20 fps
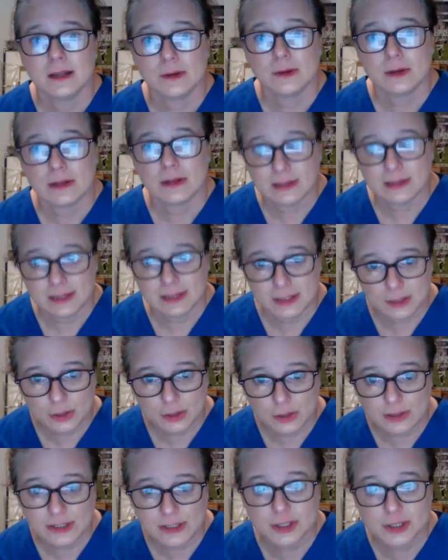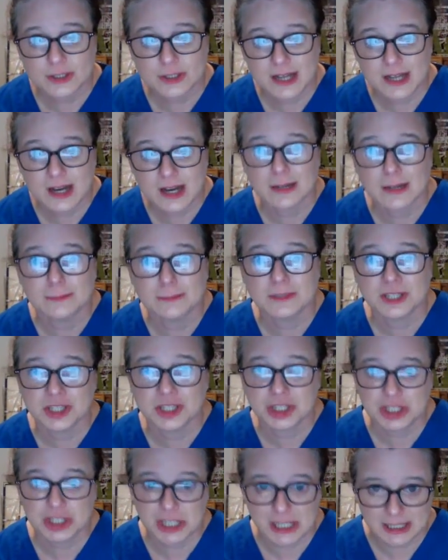Clinical is your time to
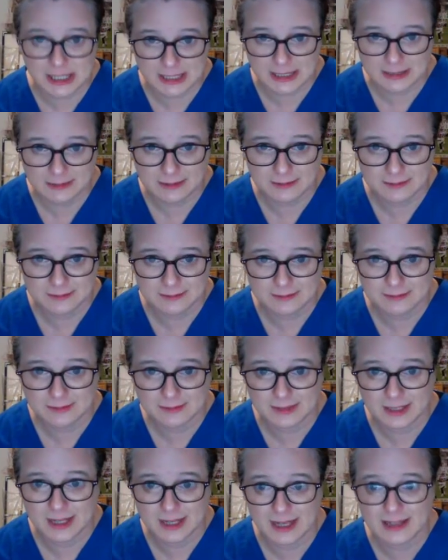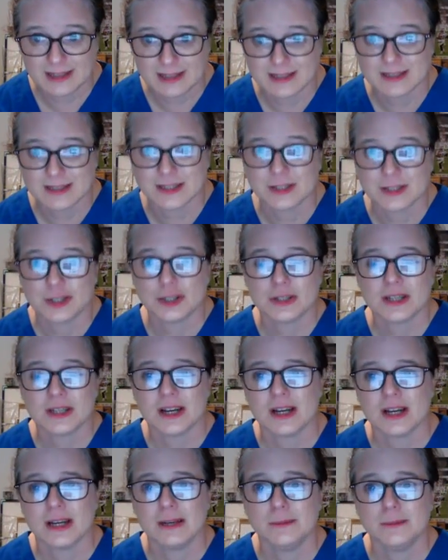shine, okay? This is your
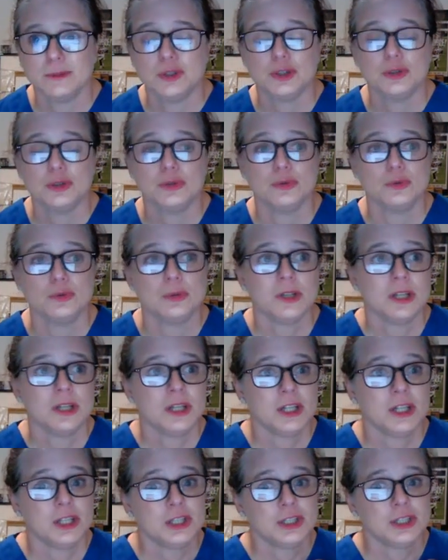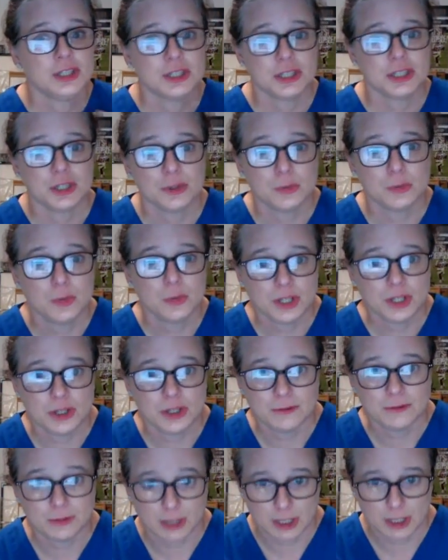time to show what
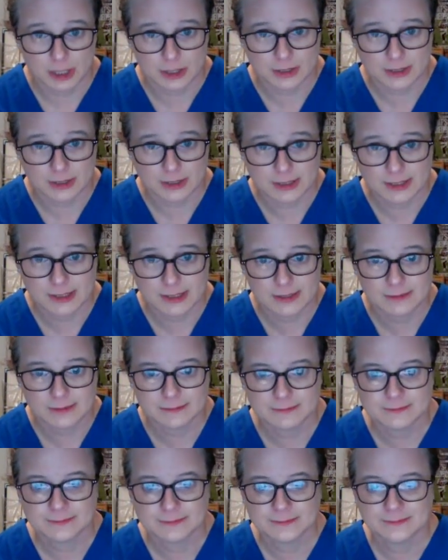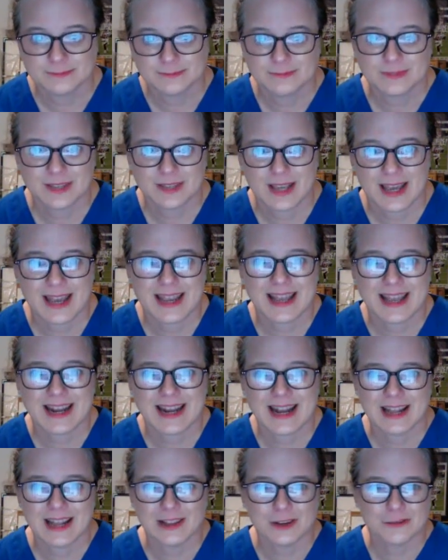you've learned, okay? And
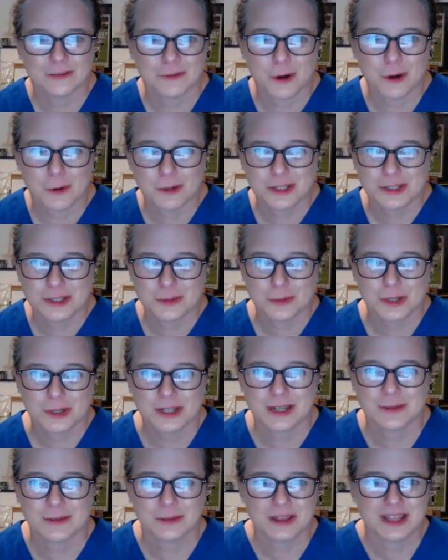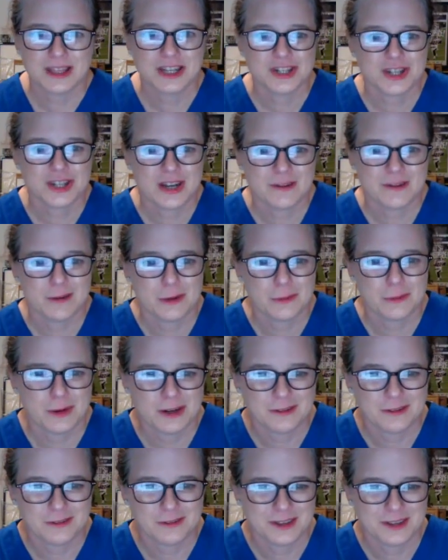I look forward to working with each and every one
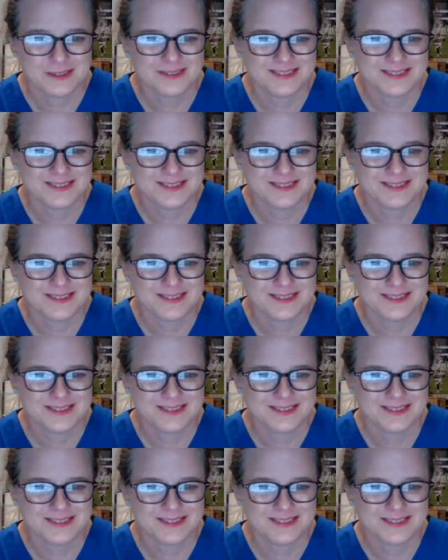of you.